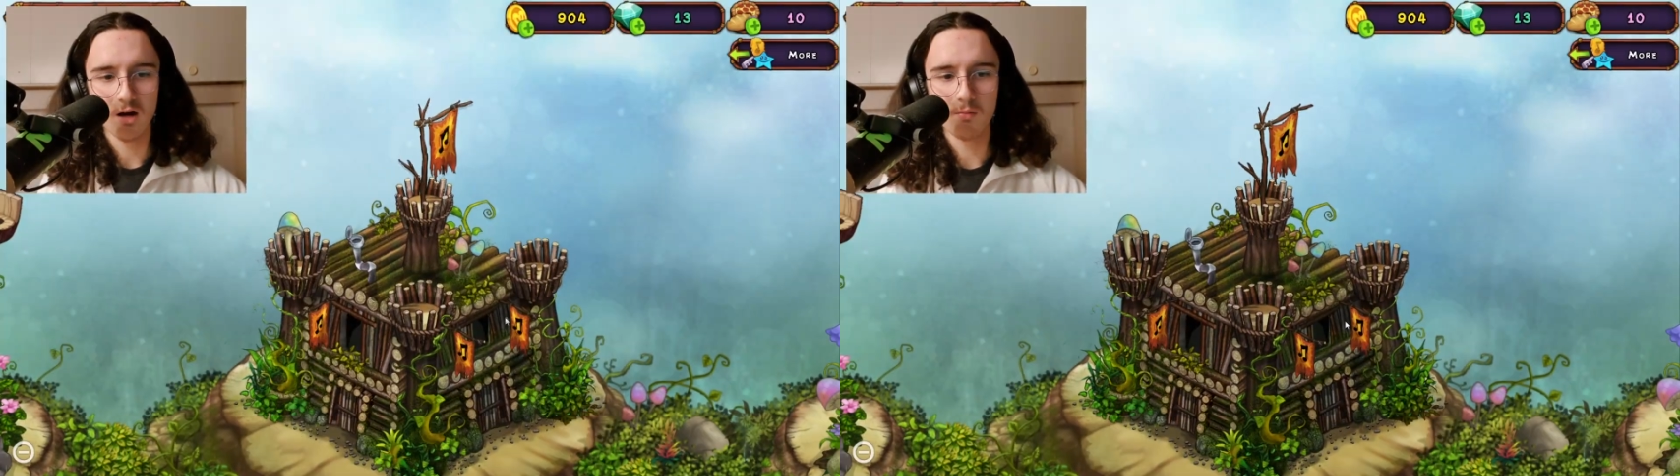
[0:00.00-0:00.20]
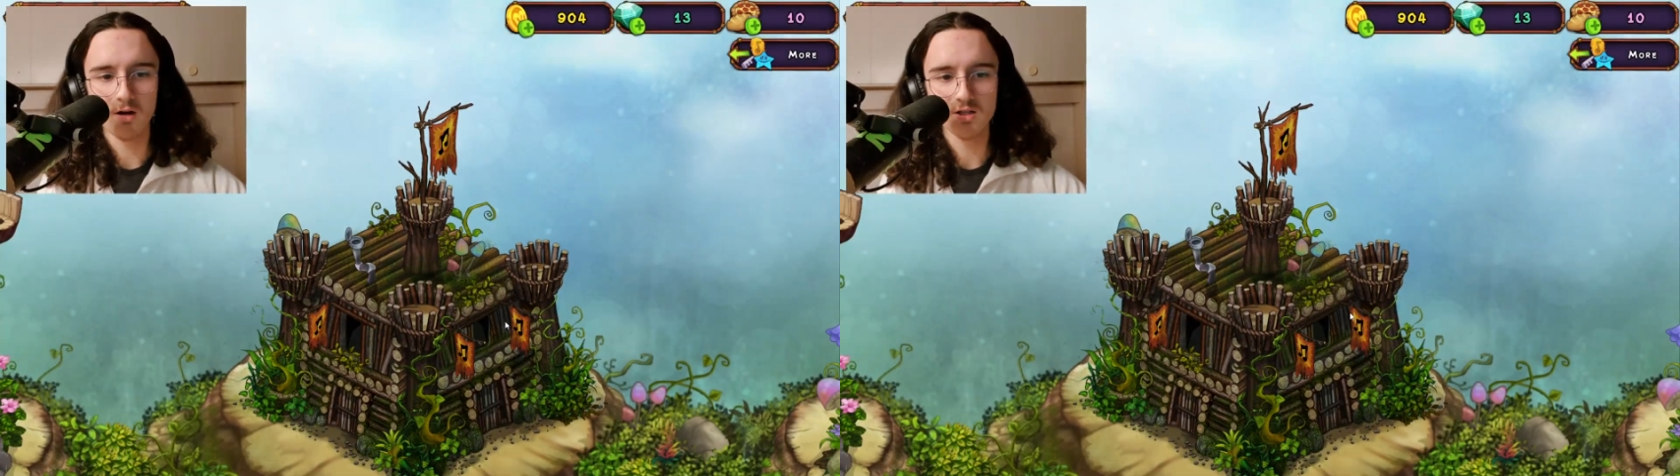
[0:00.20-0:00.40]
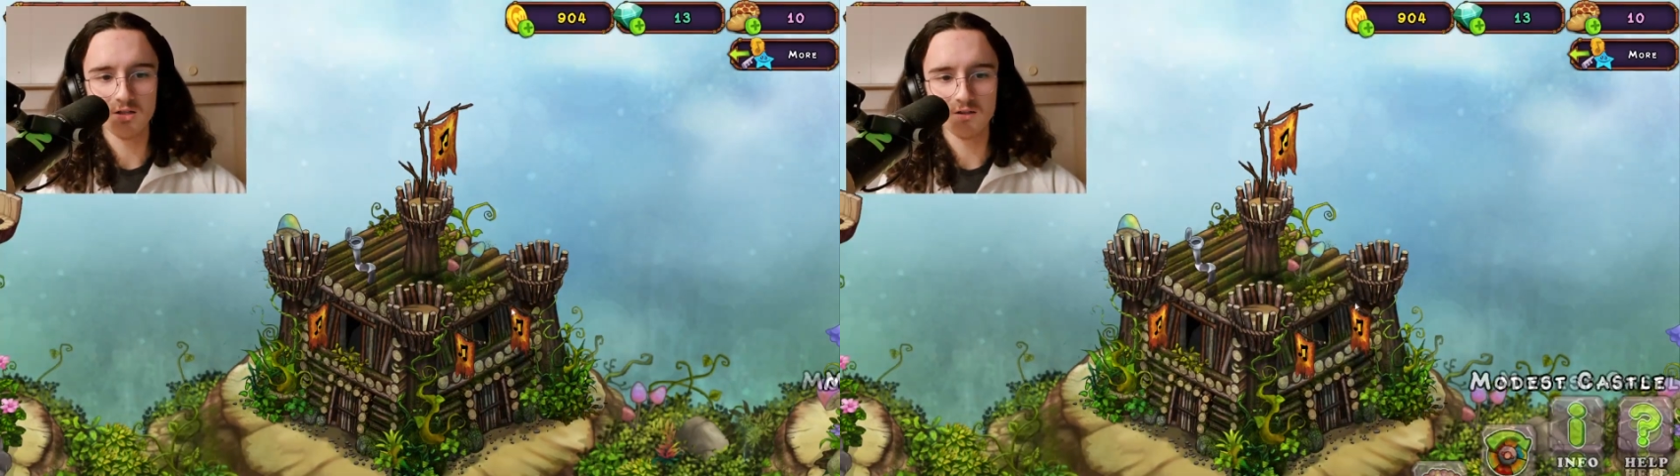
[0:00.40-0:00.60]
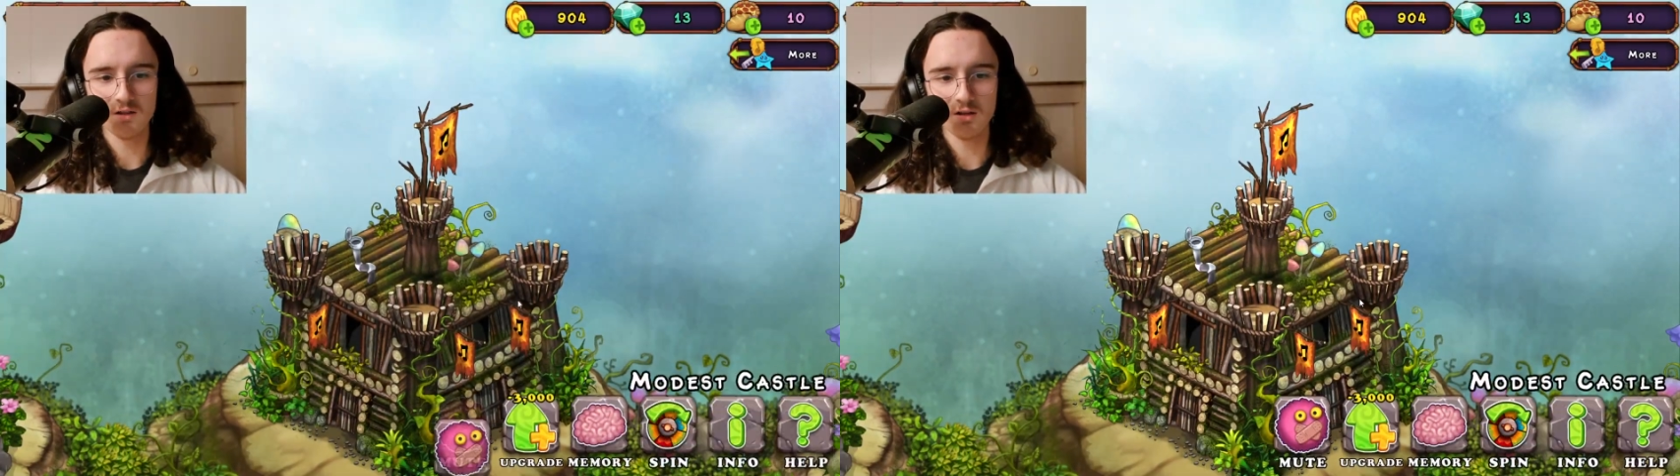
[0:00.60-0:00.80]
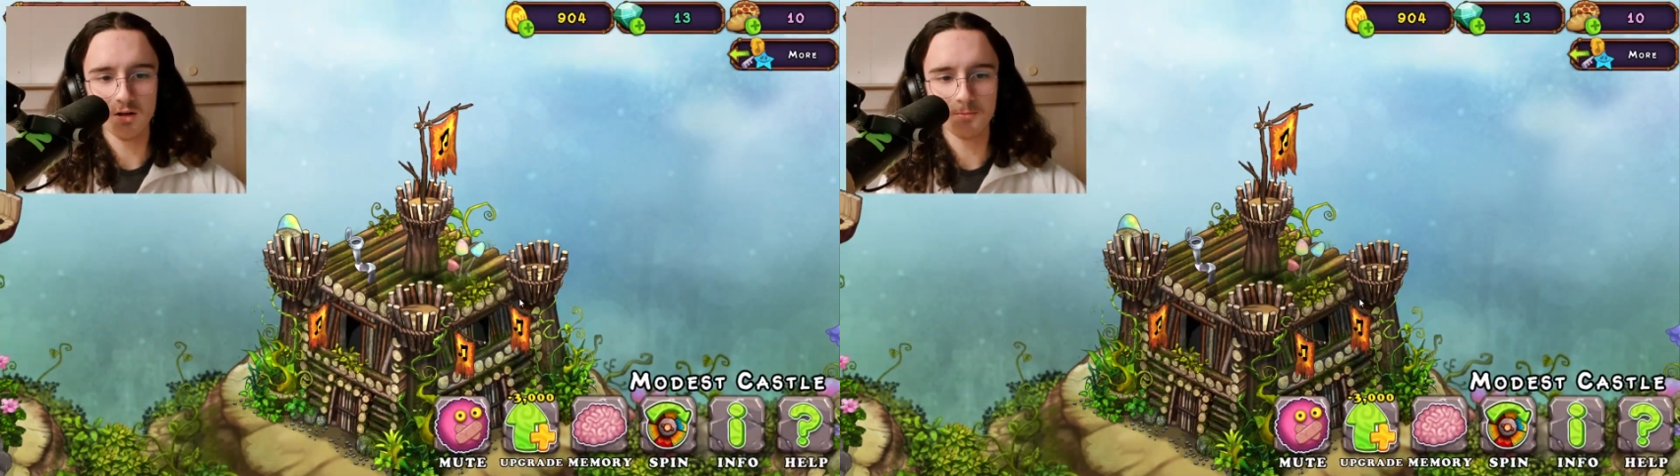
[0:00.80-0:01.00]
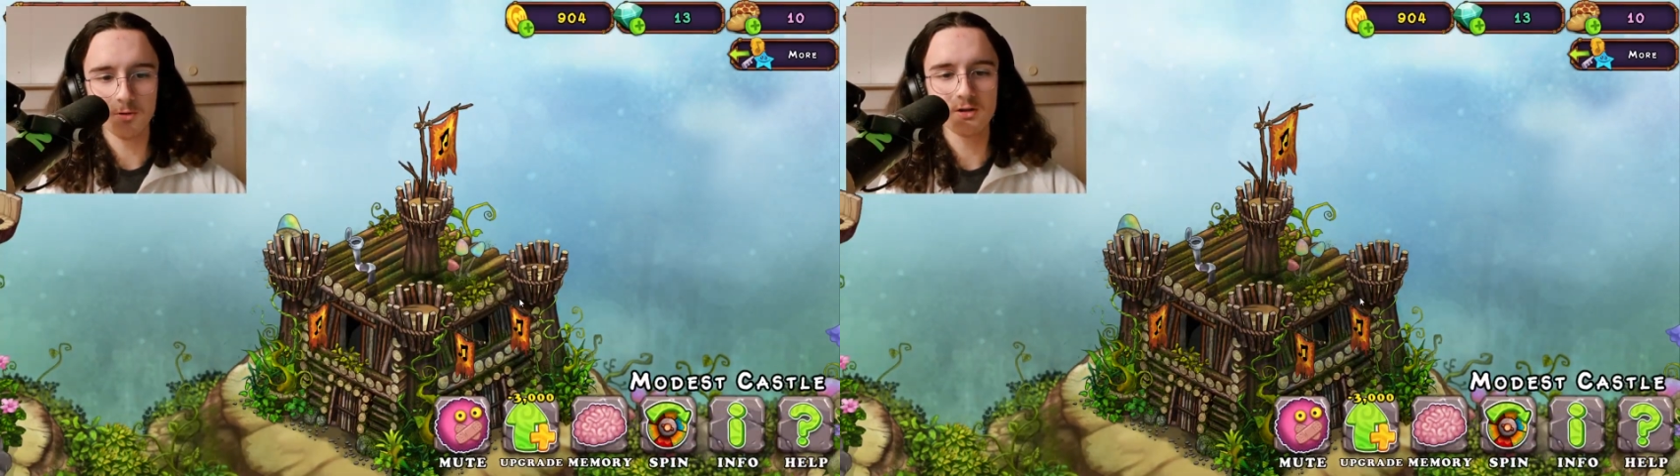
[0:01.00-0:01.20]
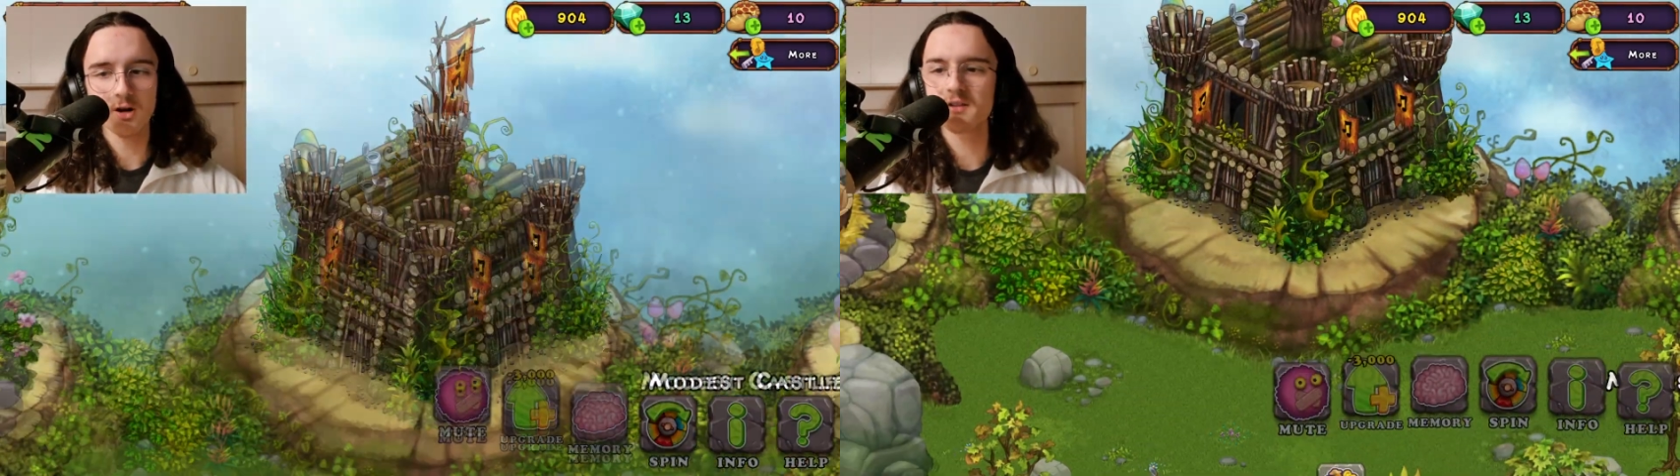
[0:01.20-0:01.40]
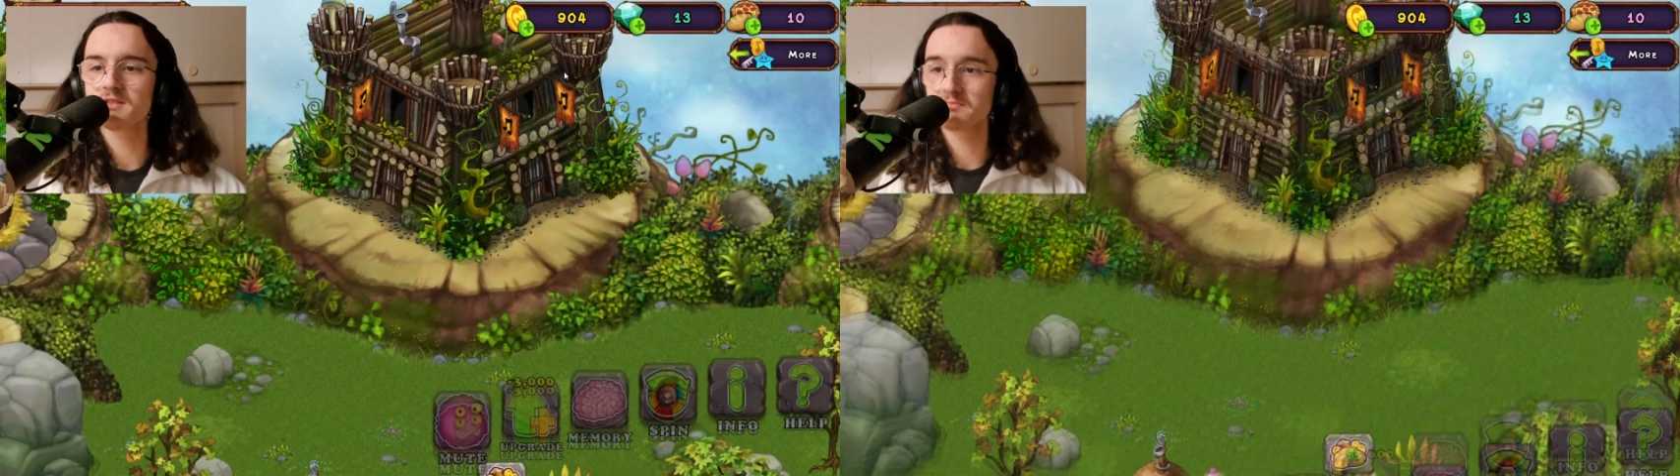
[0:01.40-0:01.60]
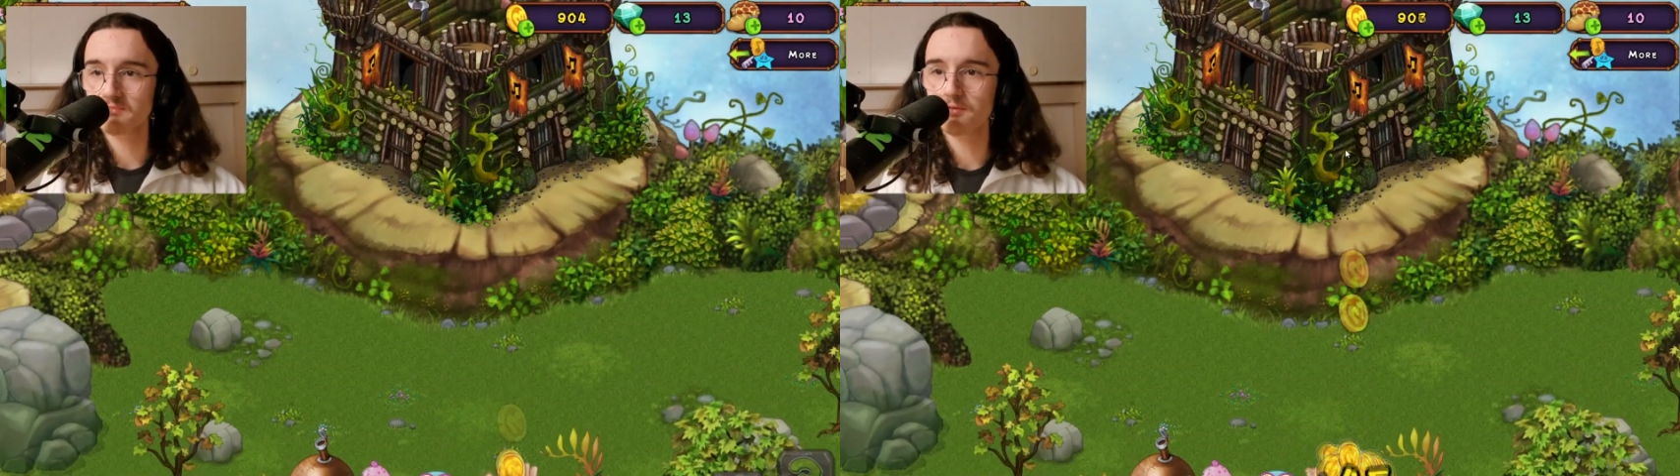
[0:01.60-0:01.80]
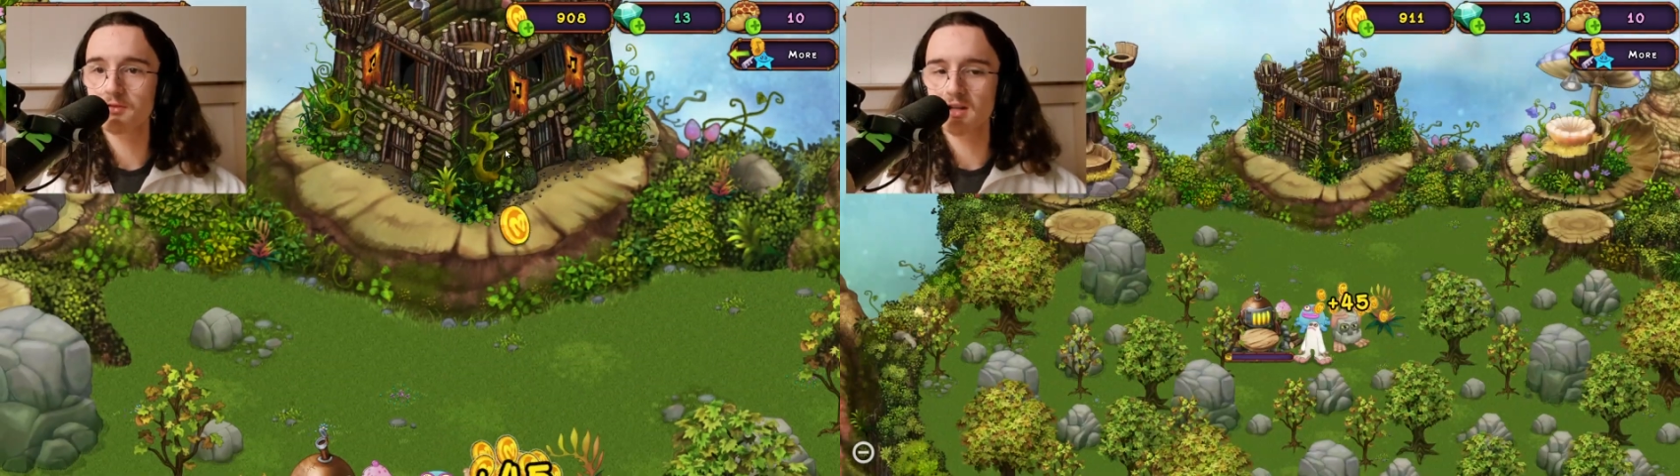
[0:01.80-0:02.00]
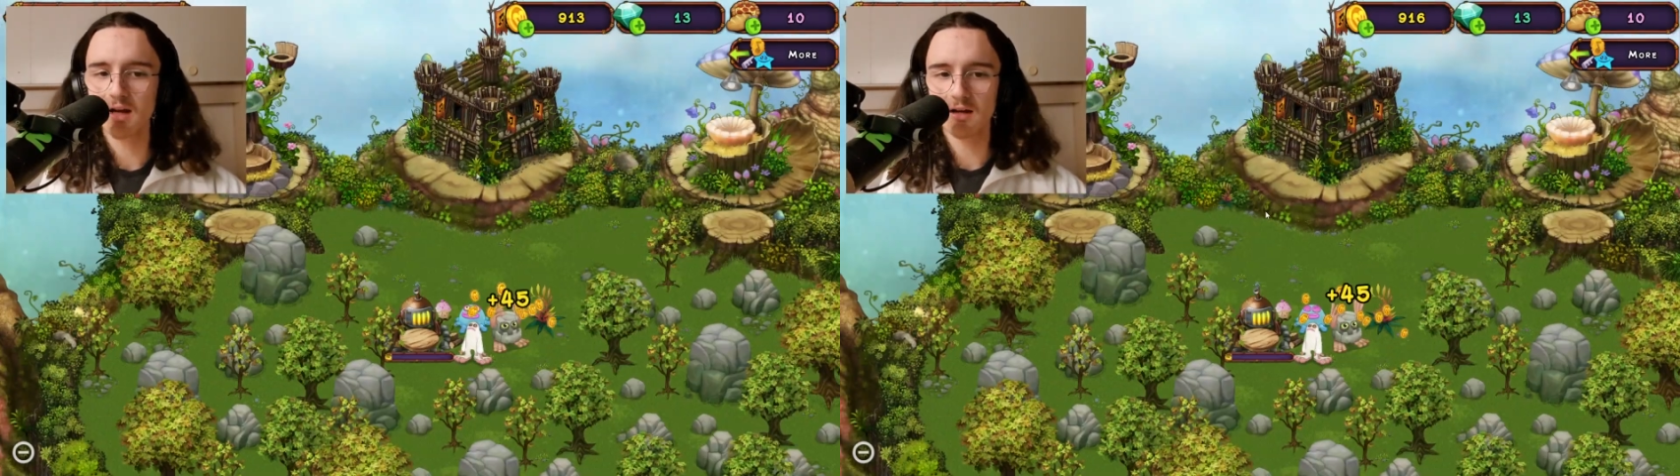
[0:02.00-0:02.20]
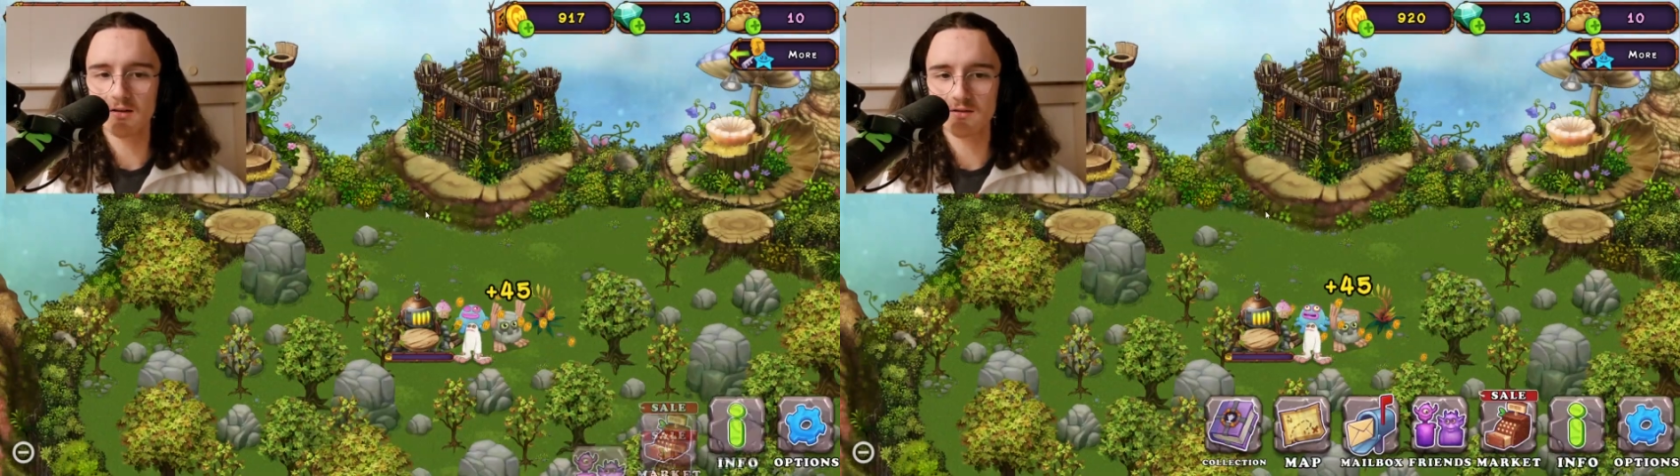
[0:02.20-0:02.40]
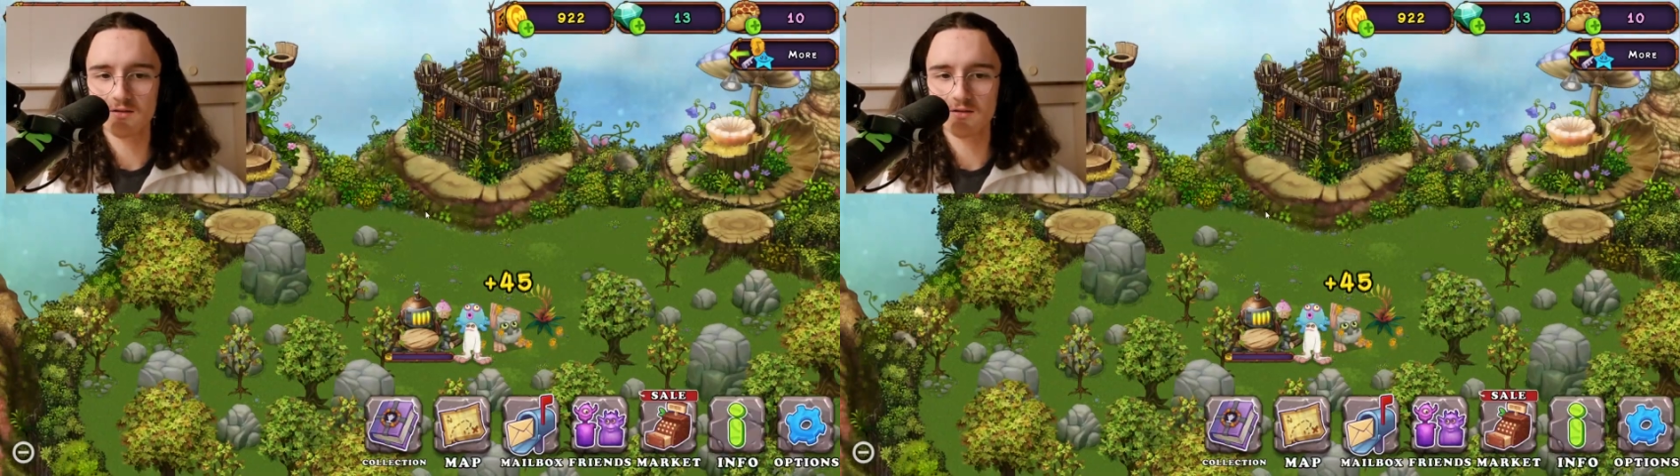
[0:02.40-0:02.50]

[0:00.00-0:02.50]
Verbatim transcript: How much does another upgrade cost? 3K.